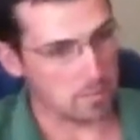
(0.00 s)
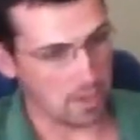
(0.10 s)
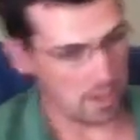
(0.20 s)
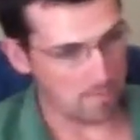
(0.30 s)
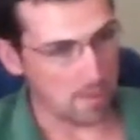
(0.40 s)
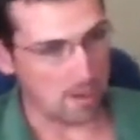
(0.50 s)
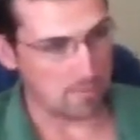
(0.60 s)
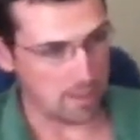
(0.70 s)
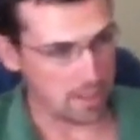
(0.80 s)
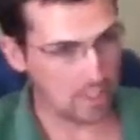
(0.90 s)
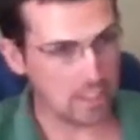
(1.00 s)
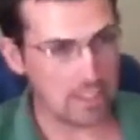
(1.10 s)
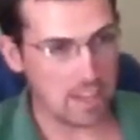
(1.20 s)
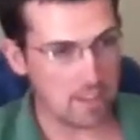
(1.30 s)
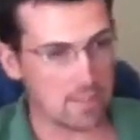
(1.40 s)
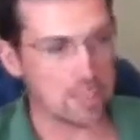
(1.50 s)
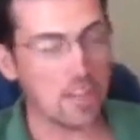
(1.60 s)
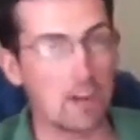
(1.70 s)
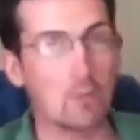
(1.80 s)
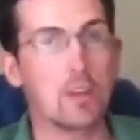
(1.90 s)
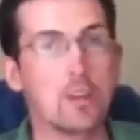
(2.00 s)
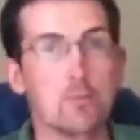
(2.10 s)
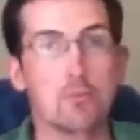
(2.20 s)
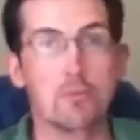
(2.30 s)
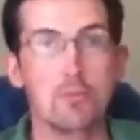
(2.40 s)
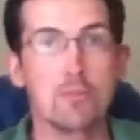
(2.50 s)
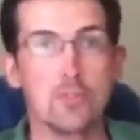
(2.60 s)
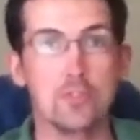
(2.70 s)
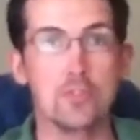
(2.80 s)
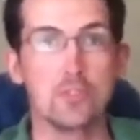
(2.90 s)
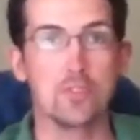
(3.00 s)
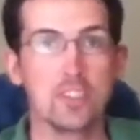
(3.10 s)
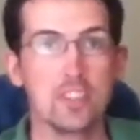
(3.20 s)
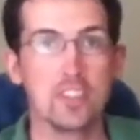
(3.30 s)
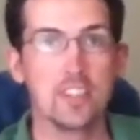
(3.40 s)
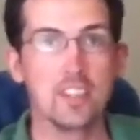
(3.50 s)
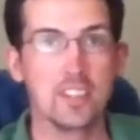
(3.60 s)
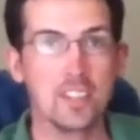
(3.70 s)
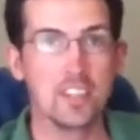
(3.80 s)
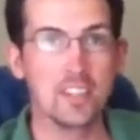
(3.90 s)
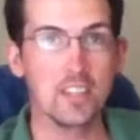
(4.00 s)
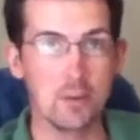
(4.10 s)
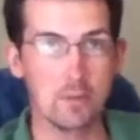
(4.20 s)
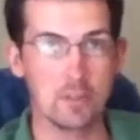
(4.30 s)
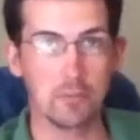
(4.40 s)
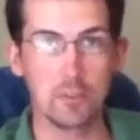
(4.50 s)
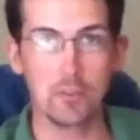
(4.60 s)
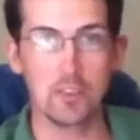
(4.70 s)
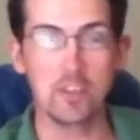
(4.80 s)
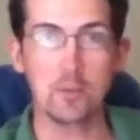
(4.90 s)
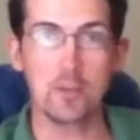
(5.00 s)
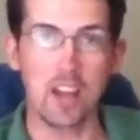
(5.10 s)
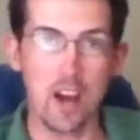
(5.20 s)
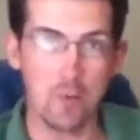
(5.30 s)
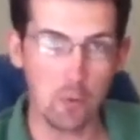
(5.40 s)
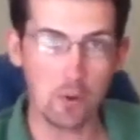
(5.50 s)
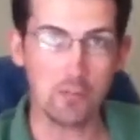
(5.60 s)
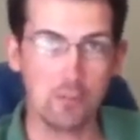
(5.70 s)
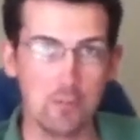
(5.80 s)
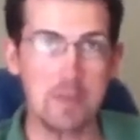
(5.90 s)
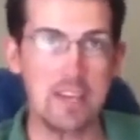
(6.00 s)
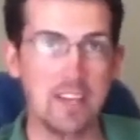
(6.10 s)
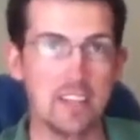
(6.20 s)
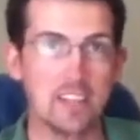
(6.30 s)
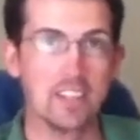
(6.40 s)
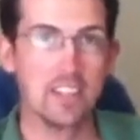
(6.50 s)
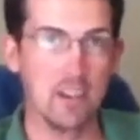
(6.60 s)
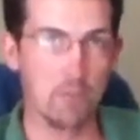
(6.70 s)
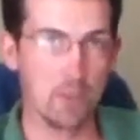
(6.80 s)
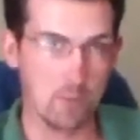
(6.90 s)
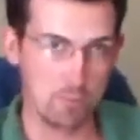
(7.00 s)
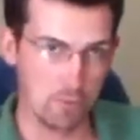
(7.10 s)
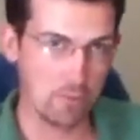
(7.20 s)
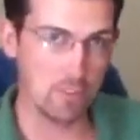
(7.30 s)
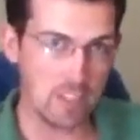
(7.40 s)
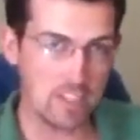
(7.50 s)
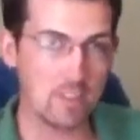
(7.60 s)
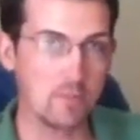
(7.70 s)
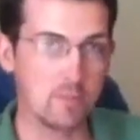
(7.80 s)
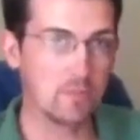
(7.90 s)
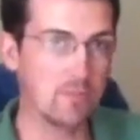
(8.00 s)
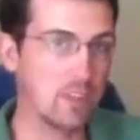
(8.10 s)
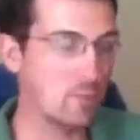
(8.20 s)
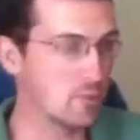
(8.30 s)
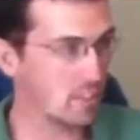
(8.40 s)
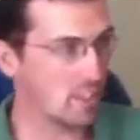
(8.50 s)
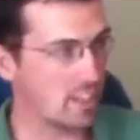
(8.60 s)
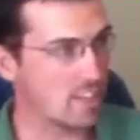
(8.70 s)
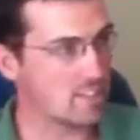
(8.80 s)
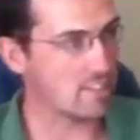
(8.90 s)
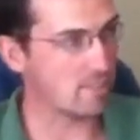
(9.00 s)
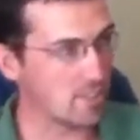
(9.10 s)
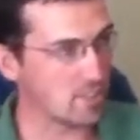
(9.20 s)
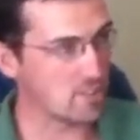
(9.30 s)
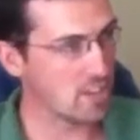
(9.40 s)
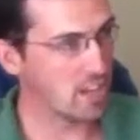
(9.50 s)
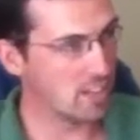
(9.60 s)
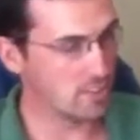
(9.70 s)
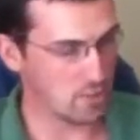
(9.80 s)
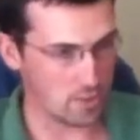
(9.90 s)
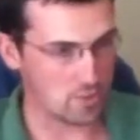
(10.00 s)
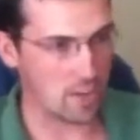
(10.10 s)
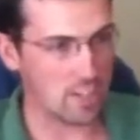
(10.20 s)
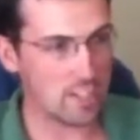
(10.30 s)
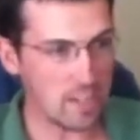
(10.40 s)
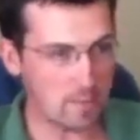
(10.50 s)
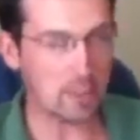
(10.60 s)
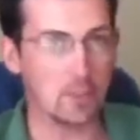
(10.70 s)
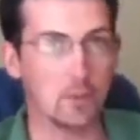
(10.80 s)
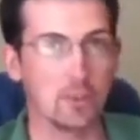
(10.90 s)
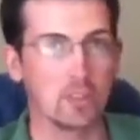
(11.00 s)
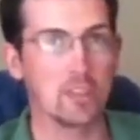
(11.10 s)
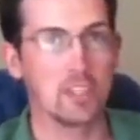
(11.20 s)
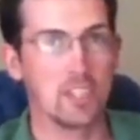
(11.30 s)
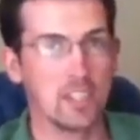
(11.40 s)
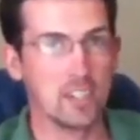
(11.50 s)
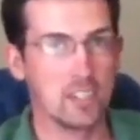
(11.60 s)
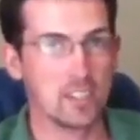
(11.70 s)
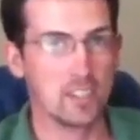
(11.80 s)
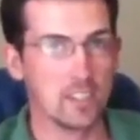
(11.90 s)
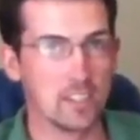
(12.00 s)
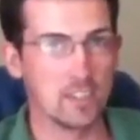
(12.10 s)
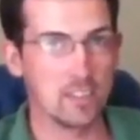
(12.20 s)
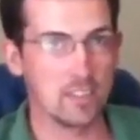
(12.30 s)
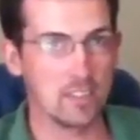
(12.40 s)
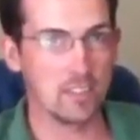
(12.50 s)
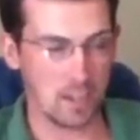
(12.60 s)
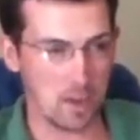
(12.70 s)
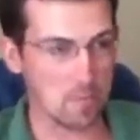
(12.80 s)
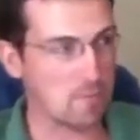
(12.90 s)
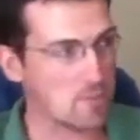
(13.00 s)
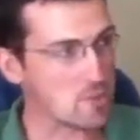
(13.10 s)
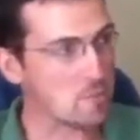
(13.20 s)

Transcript: but I finally gave in. I wanted to prove to you that it was a fluke, that it would not work for me. I wanted to prove that it wasn't going to catch any fish. So I tried the gimmick lure, and I caught my fish